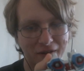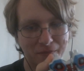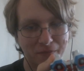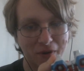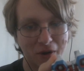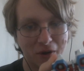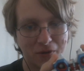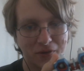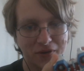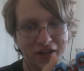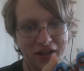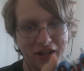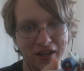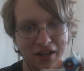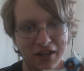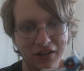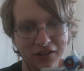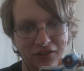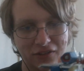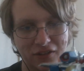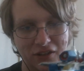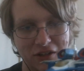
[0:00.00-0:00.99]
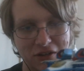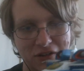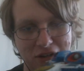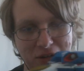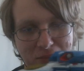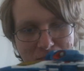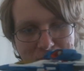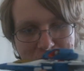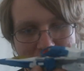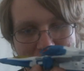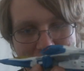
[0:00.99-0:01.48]
mode is you
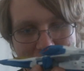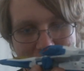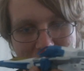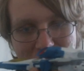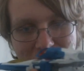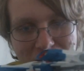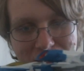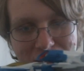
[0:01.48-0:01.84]
could take